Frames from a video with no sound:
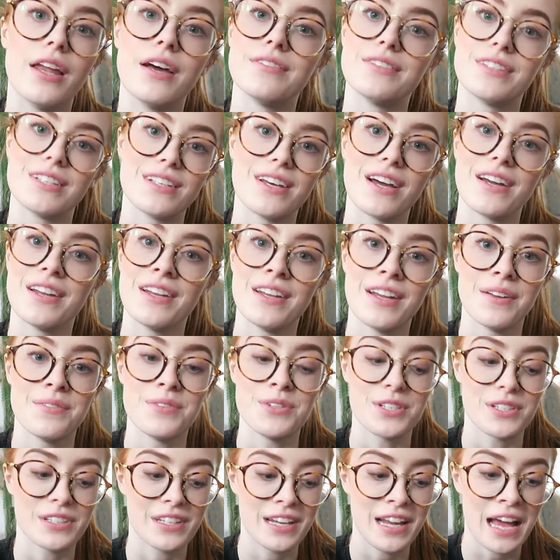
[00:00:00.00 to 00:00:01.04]
And I've decided I'm
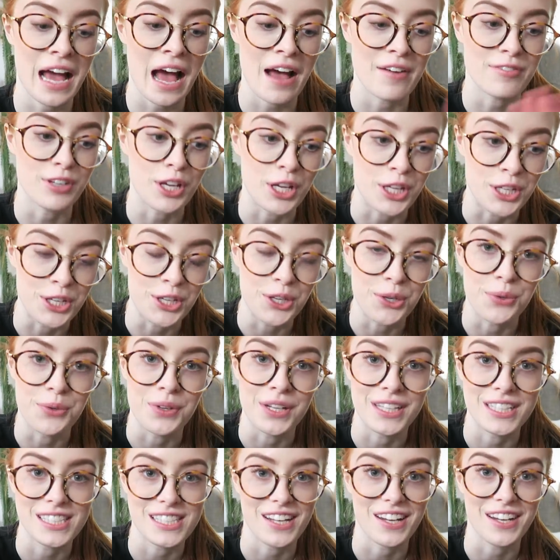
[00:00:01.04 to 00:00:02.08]
just going to have a
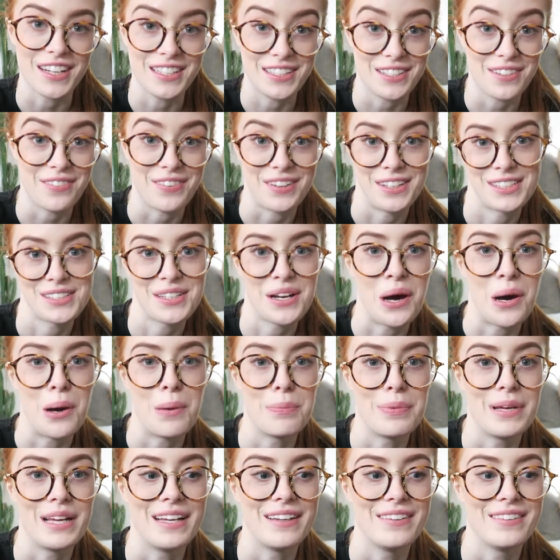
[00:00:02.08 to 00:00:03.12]
uni side of this
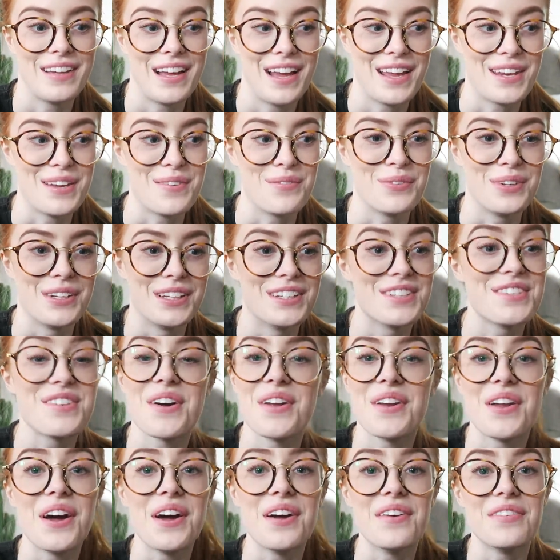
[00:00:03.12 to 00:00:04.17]
carpet. And then when you
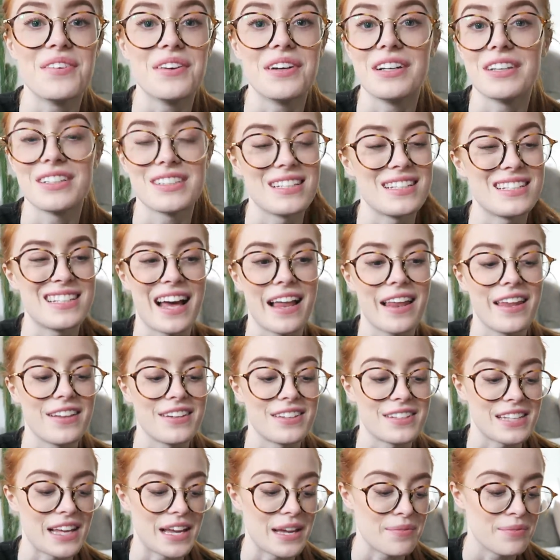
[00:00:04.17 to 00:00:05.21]
turn it over, it looks exactly
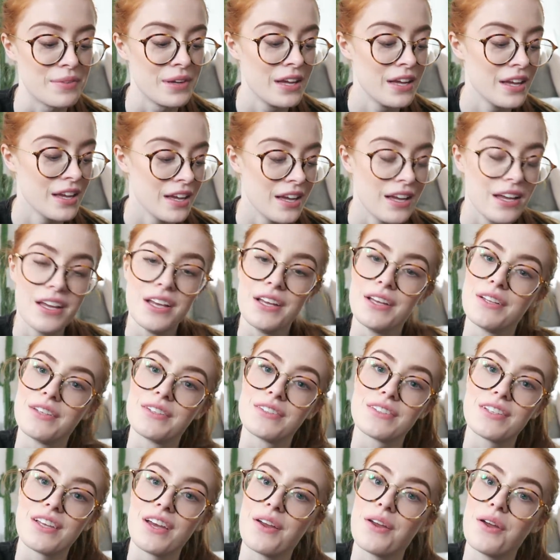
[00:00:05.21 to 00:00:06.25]
the same.
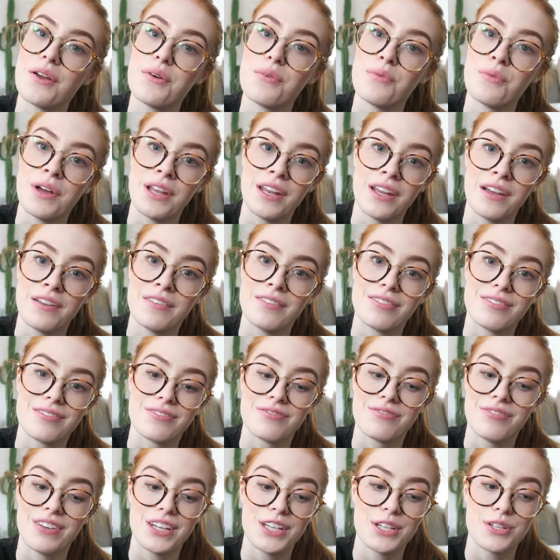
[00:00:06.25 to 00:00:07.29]
So when I've
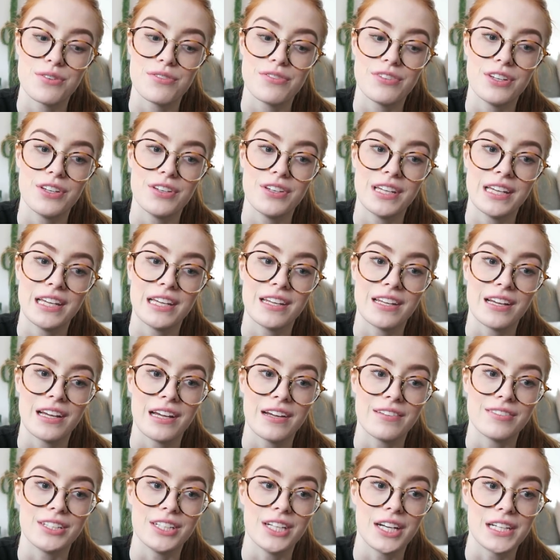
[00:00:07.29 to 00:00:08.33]
finished with uni and I
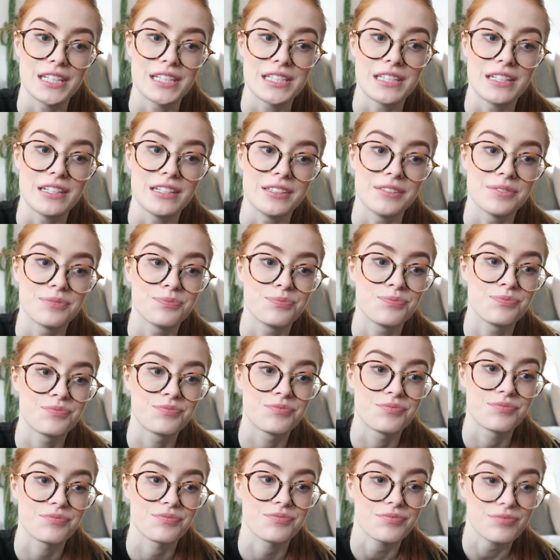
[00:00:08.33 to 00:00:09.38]
have a nicer
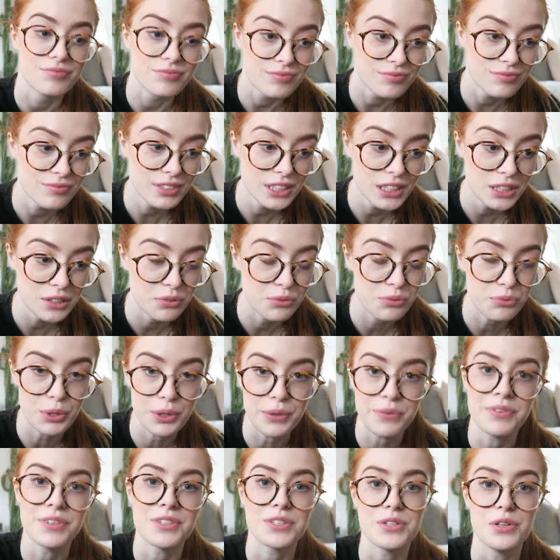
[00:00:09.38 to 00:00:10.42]

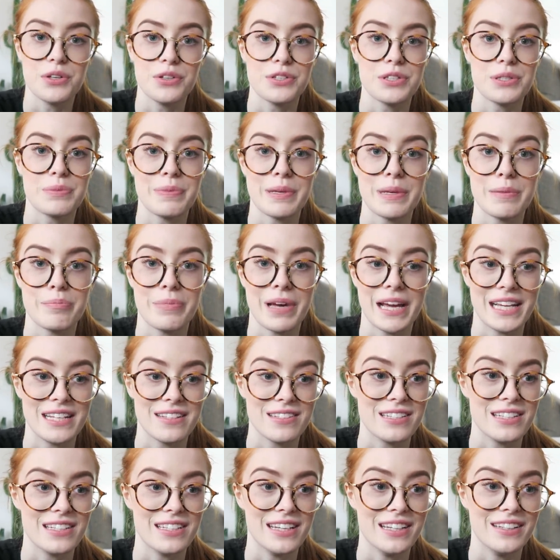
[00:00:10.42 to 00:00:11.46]
room that's not just being
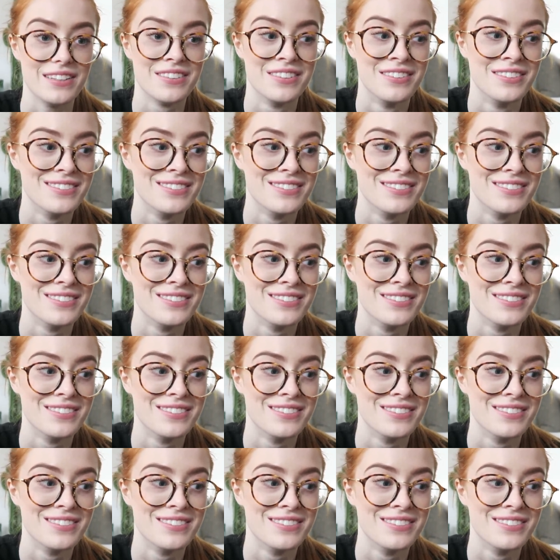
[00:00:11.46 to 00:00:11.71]
painted in